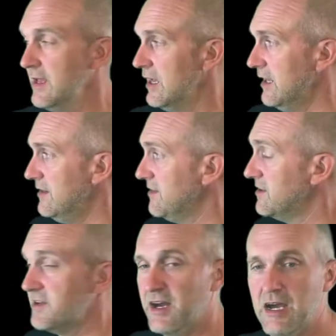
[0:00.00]
And at the
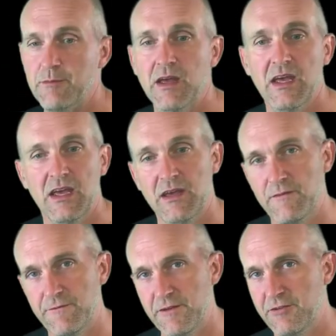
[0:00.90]
time,
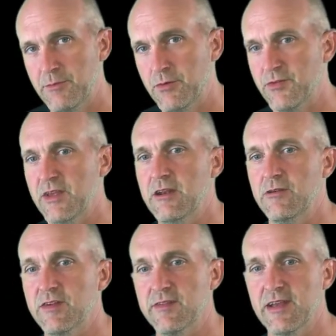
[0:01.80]
50% of
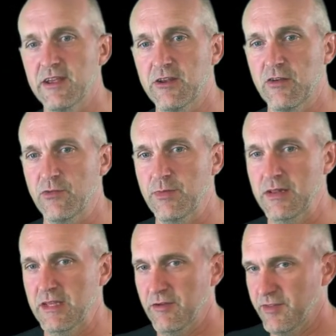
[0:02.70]
executives
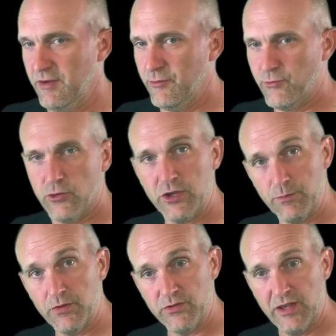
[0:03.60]
believed that
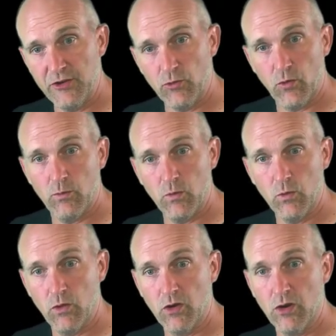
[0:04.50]
40% or
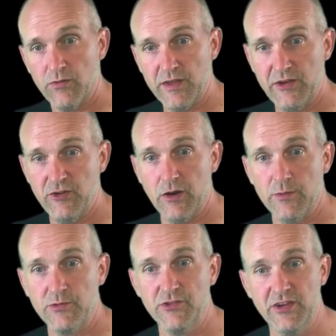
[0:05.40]
more of their
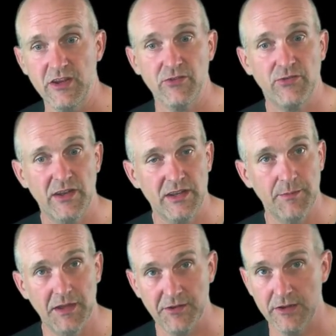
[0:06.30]
jobs would change
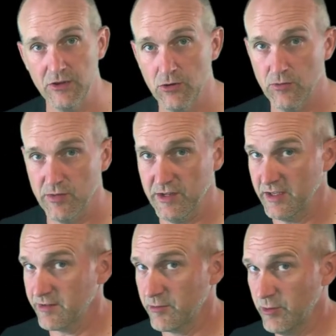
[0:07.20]
fundamentally over the
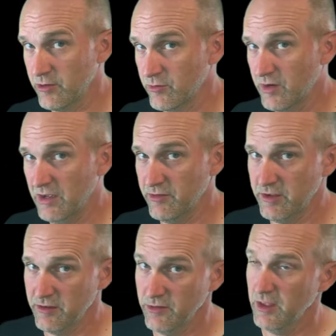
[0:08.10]
next 3 to 5
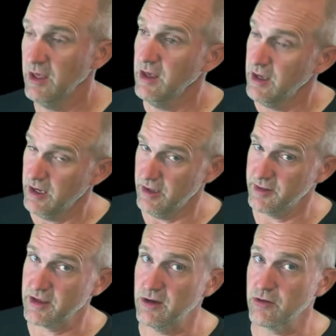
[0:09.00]
years. And the
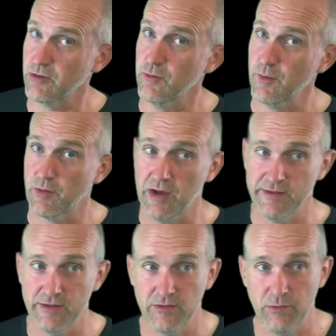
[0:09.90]
current COVID
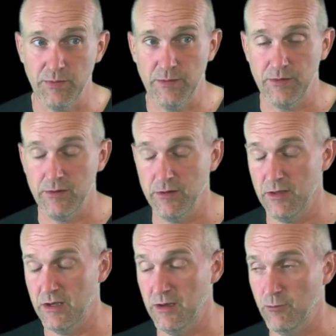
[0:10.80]
crisis where
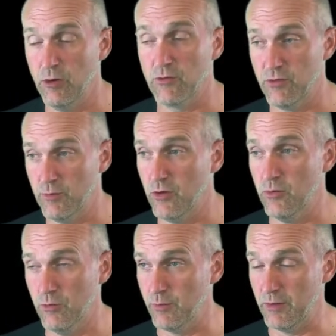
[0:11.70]
people work from home
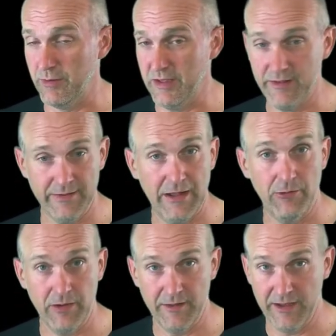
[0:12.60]
will probably
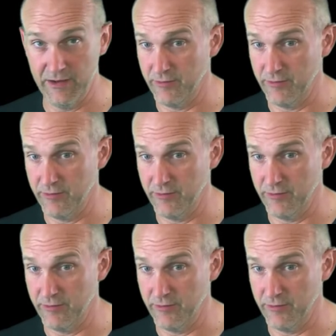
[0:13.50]
accelerate that, if